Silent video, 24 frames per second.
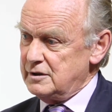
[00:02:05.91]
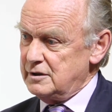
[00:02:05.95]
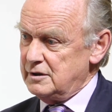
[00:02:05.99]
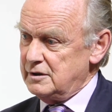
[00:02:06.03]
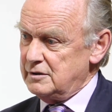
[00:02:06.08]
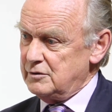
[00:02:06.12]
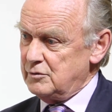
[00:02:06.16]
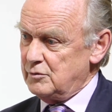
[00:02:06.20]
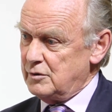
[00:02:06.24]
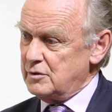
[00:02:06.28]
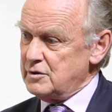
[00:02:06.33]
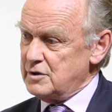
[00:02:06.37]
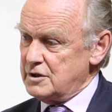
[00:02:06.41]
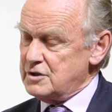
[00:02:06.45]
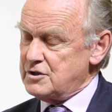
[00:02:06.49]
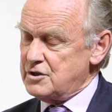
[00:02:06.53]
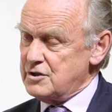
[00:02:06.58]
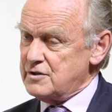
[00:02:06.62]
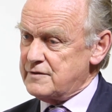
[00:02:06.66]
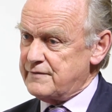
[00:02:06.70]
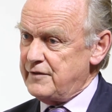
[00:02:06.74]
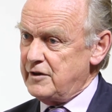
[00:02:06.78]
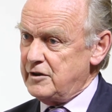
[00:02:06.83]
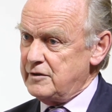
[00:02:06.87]

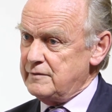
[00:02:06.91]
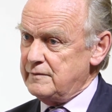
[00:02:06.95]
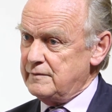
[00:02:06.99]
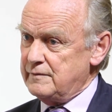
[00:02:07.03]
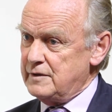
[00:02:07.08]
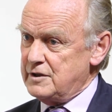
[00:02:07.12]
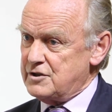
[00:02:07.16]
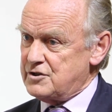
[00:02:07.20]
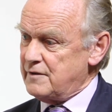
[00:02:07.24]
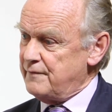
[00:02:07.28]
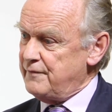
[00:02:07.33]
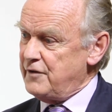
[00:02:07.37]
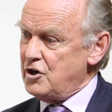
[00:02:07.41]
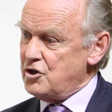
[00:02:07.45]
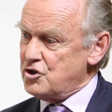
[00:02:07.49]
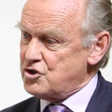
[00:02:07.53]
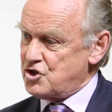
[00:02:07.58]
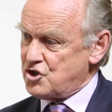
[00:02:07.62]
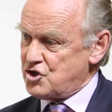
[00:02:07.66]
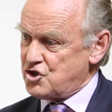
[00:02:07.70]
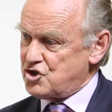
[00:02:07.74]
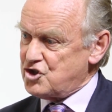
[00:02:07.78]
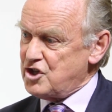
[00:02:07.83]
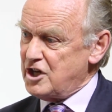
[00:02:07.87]
it's a very
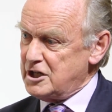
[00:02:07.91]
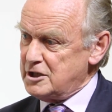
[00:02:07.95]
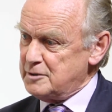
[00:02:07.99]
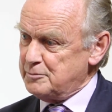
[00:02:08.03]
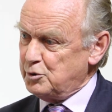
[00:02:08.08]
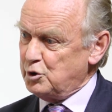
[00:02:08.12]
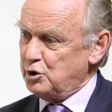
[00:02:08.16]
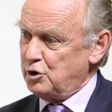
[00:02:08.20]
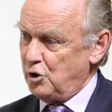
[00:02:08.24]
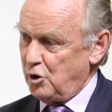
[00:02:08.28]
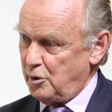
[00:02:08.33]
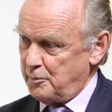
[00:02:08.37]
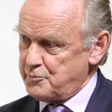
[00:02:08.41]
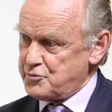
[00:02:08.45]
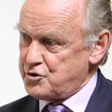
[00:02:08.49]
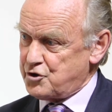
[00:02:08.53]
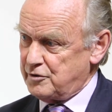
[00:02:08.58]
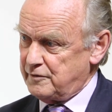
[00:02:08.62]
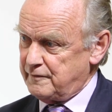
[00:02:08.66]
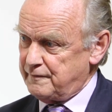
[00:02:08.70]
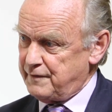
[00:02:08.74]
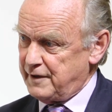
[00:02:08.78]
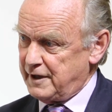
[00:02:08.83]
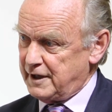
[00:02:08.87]
sustainable
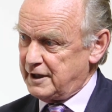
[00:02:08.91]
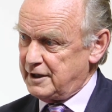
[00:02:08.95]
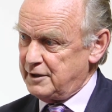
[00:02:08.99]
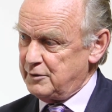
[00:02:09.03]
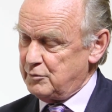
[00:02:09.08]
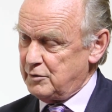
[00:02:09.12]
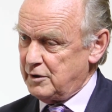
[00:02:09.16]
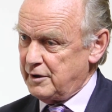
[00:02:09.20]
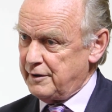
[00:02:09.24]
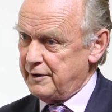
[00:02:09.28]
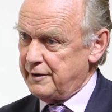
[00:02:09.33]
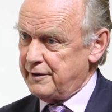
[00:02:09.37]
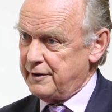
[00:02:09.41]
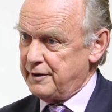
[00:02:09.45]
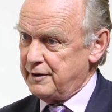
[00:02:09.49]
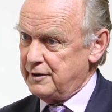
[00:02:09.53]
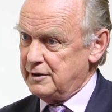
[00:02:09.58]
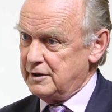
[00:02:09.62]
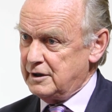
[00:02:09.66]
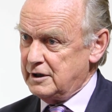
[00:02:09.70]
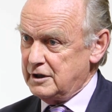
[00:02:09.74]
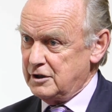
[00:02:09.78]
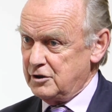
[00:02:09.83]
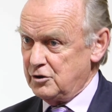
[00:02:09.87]
option, frankly, rather
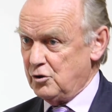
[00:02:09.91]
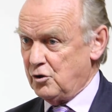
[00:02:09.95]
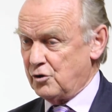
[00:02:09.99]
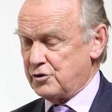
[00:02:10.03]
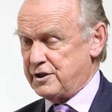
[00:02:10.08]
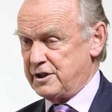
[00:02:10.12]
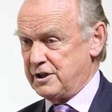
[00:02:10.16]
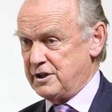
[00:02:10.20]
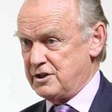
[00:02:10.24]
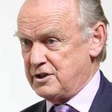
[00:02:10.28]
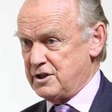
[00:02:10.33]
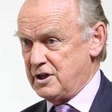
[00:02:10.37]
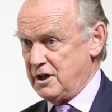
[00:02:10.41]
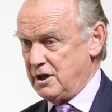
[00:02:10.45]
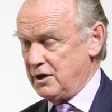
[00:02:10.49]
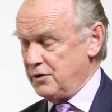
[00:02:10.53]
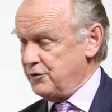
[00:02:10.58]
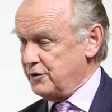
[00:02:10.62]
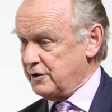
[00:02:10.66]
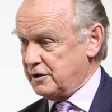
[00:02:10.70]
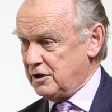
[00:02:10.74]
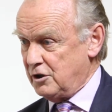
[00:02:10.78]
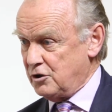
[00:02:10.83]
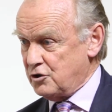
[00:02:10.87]
than knocking
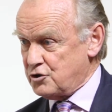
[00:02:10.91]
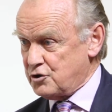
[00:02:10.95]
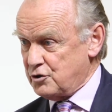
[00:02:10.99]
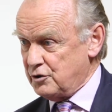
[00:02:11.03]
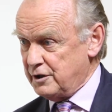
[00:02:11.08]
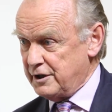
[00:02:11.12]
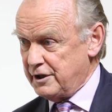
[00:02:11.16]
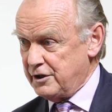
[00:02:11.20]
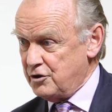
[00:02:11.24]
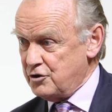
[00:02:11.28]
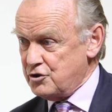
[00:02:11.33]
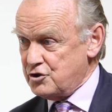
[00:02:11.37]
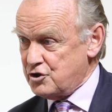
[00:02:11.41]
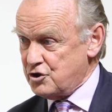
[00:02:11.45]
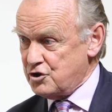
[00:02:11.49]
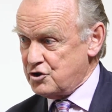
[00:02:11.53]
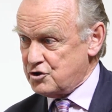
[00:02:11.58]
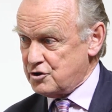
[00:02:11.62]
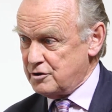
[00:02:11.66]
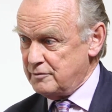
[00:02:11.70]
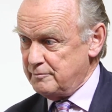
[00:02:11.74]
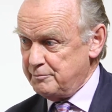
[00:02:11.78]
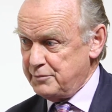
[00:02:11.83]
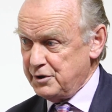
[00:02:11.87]
down the cultural heritage
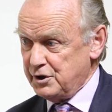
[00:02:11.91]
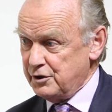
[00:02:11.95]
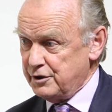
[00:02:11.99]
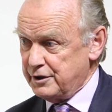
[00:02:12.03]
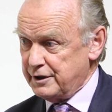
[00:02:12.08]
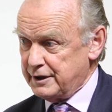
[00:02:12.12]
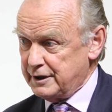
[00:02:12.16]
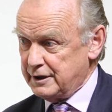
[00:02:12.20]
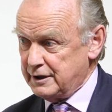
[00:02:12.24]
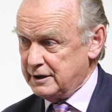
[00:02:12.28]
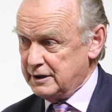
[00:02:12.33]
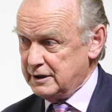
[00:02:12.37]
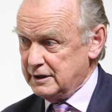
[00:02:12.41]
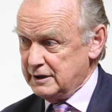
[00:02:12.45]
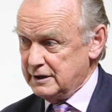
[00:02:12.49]
and building